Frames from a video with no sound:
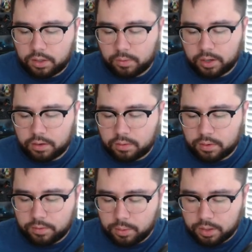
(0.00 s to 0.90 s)
There we go.
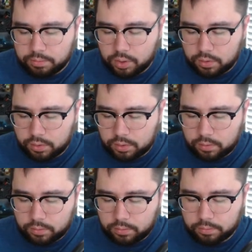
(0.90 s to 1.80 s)
If I want it bold,
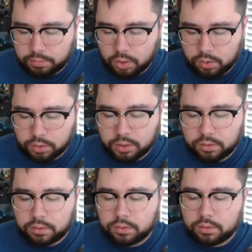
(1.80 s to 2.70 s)
bold.